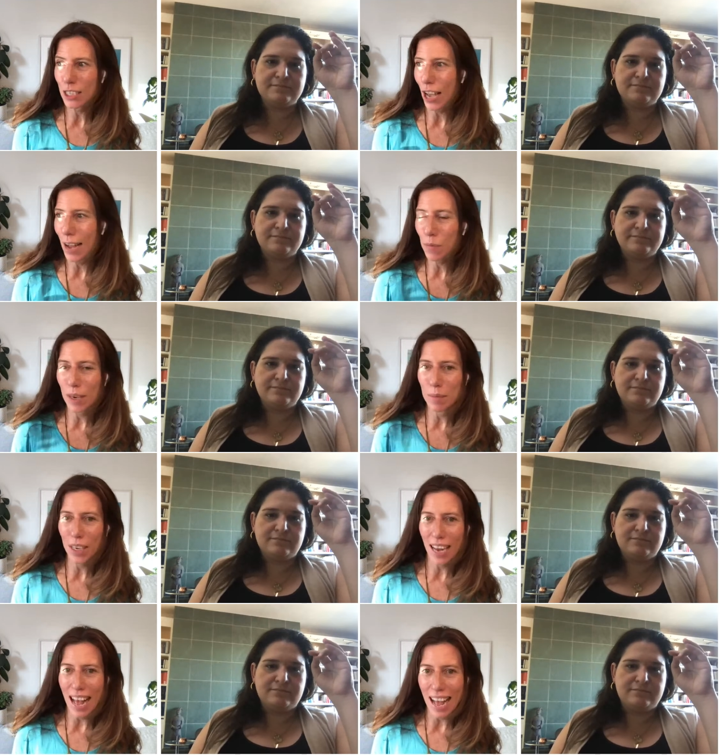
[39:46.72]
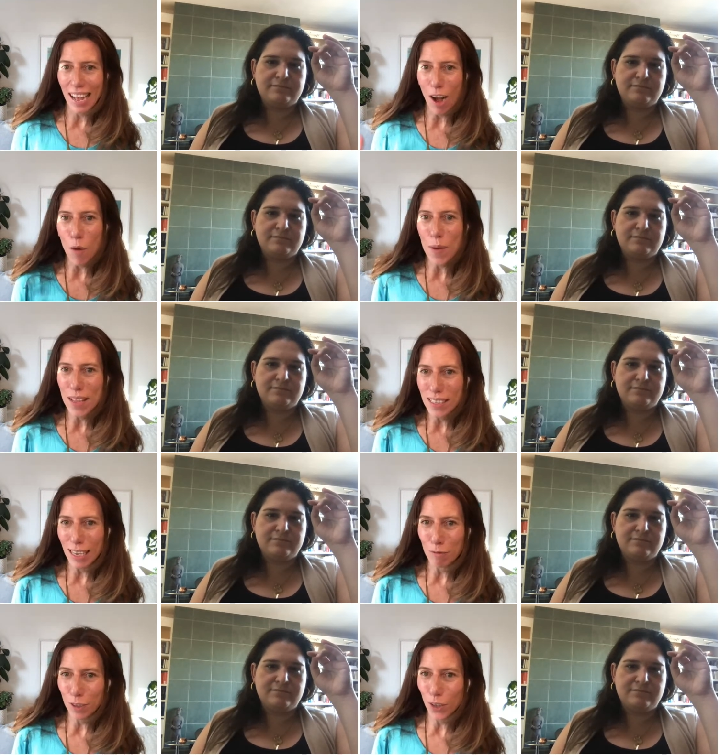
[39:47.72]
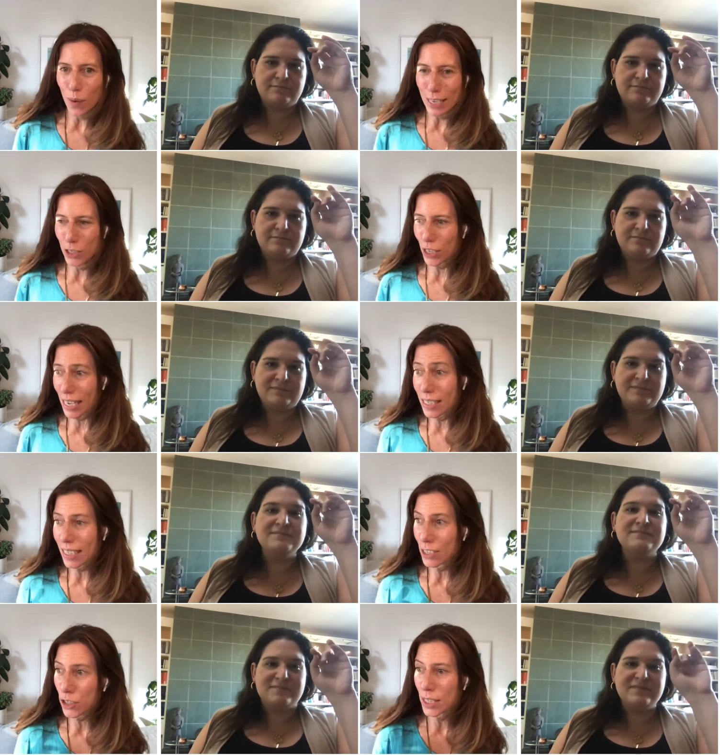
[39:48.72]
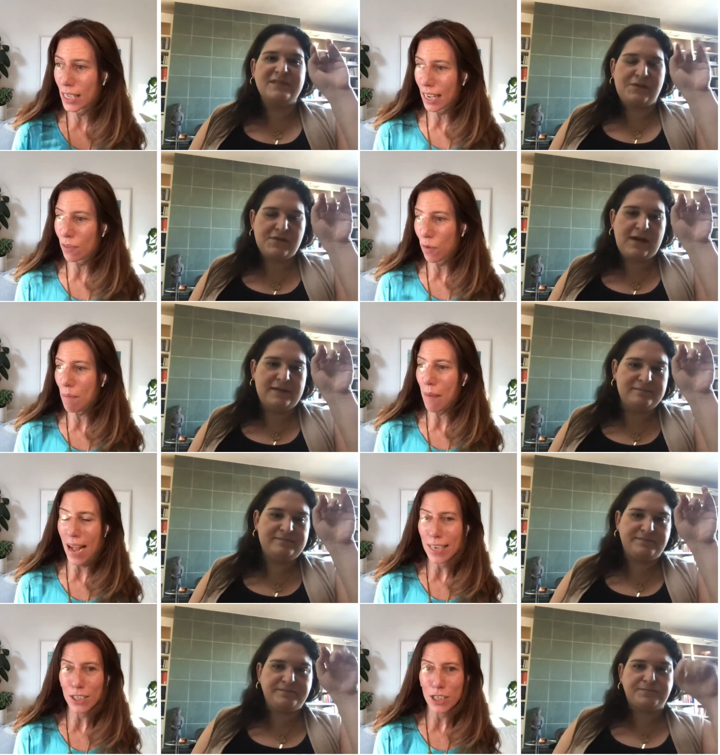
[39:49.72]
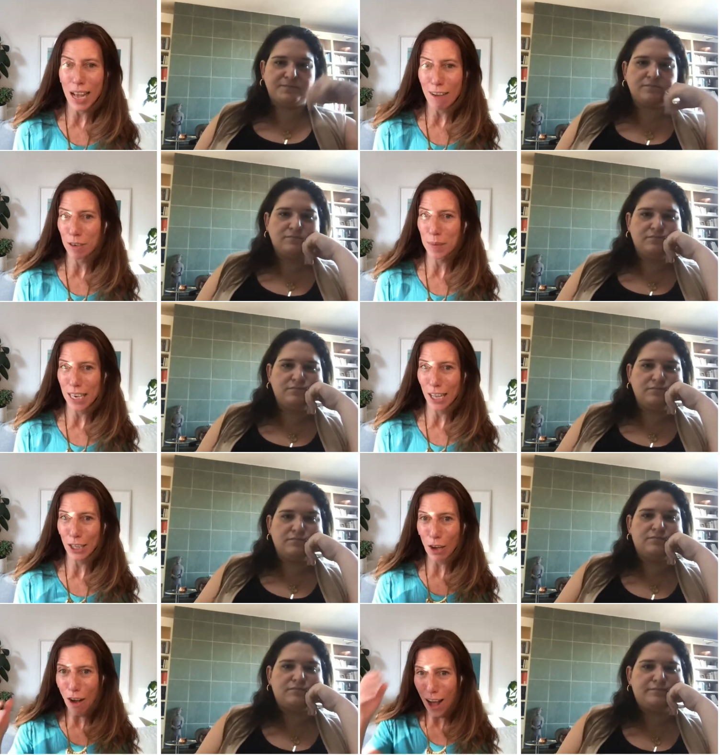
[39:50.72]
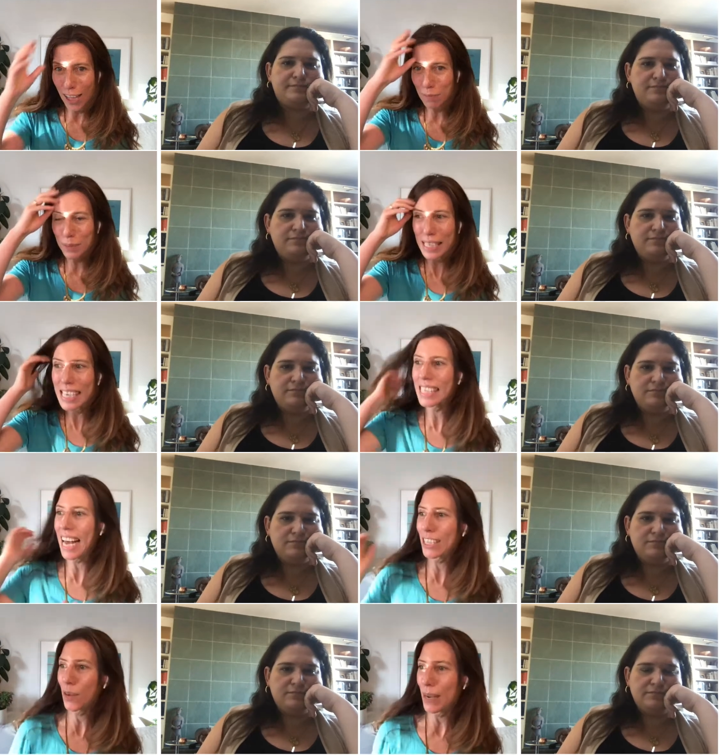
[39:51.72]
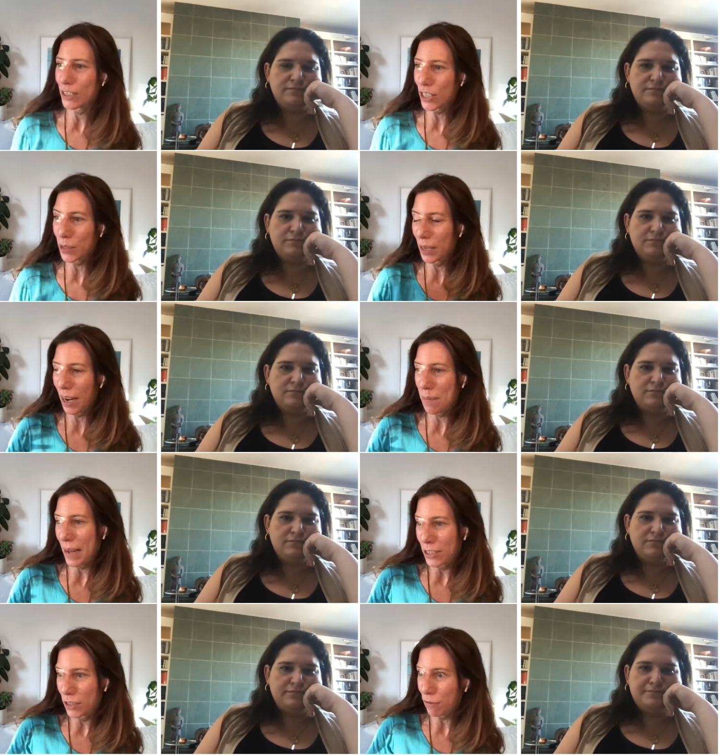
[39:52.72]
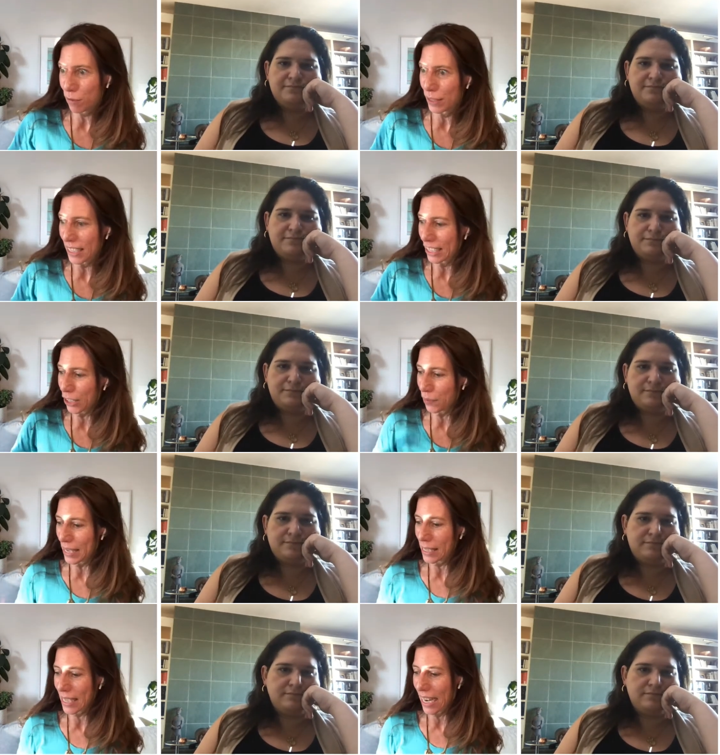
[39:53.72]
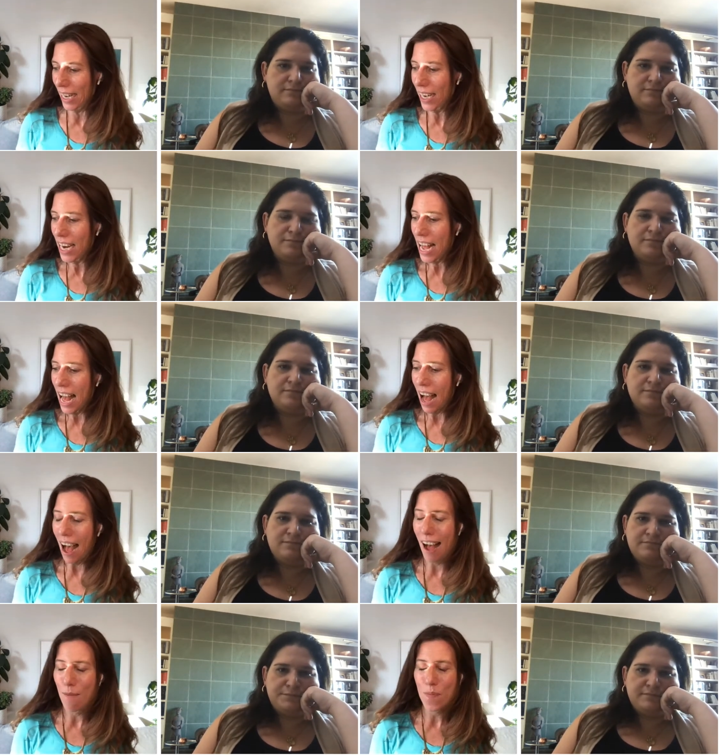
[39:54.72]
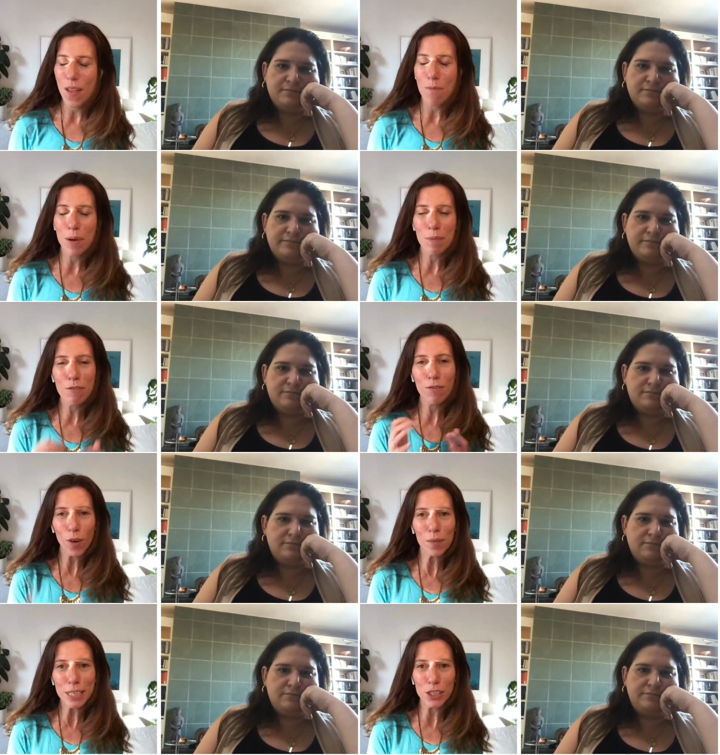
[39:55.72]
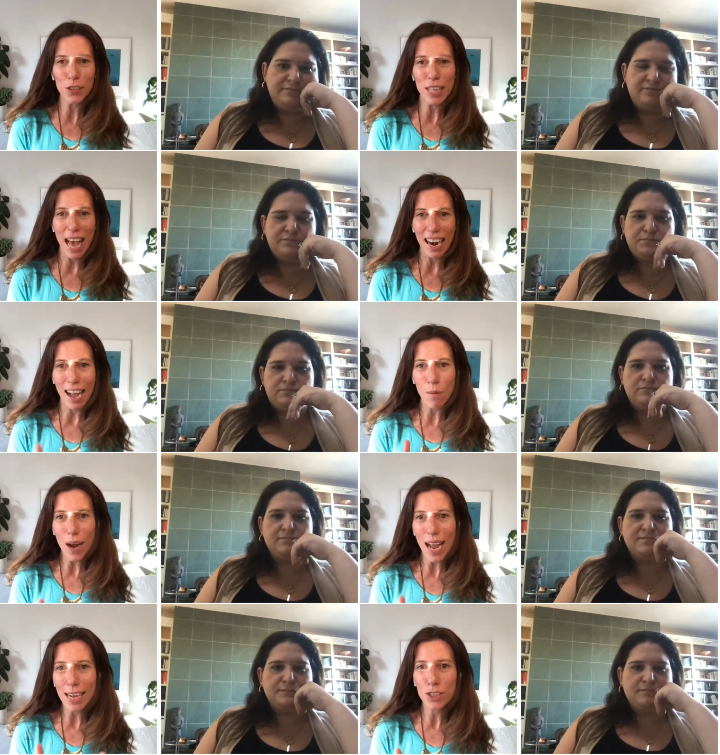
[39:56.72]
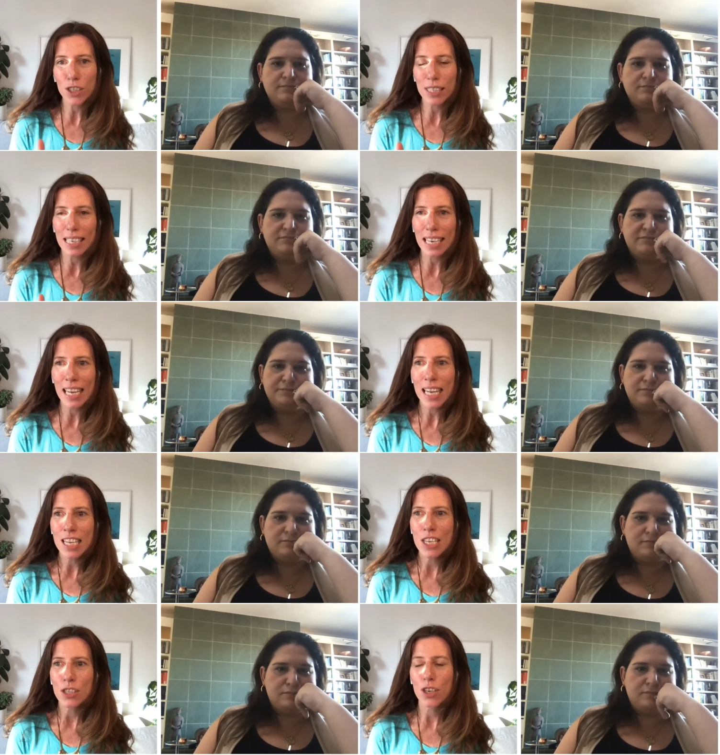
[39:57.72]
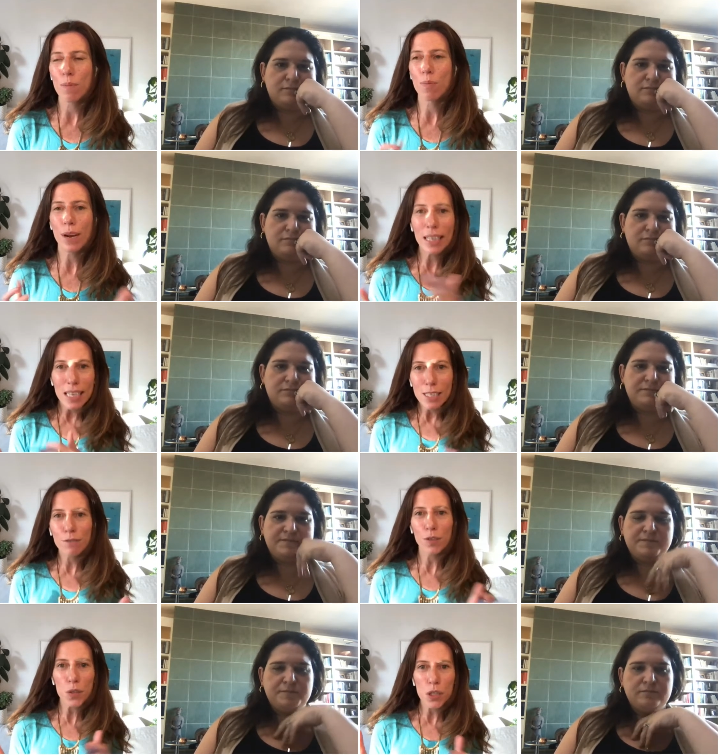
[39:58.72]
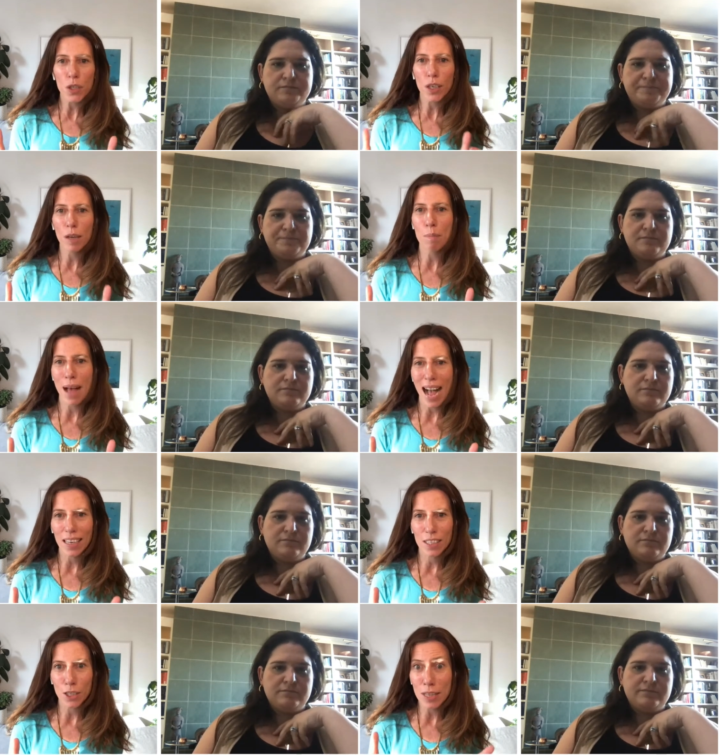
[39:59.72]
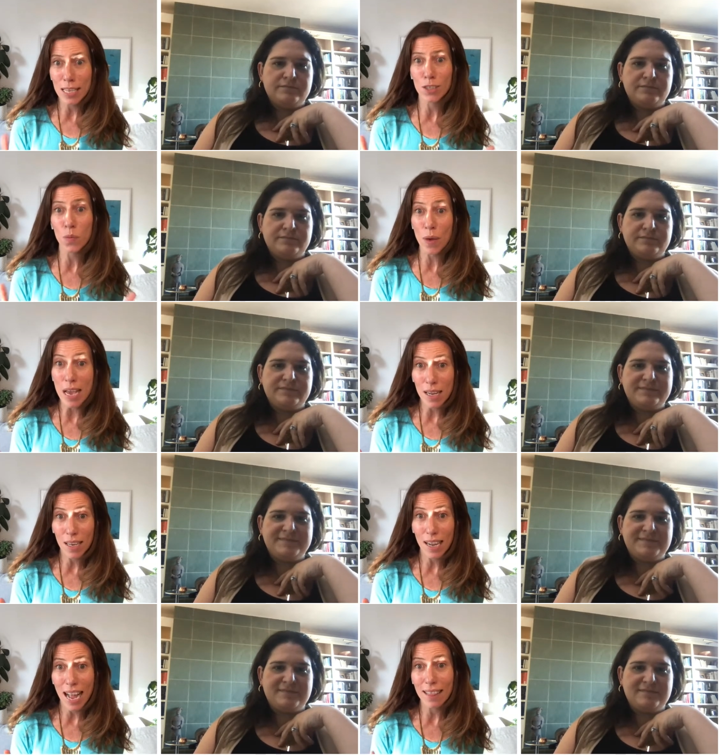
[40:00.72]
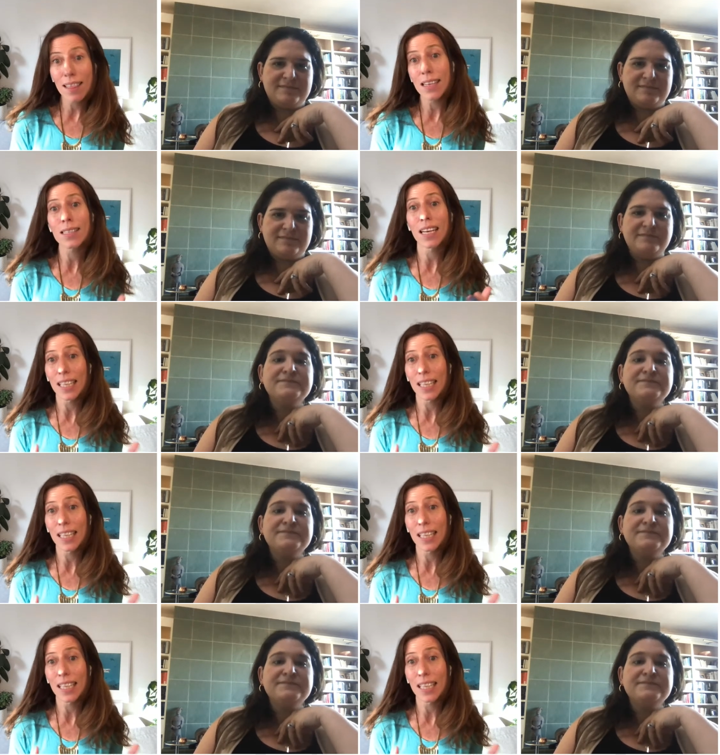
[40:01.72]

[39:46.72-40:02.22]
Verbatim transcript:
Speaker 1: to the time where I'm going to uh, open this up for questions. And just a reminder to everybody on the call, please ask questions. We got a bunch of really good ones here. Um, but before we do that, I want to actually sort of bring this full circle back to this week and this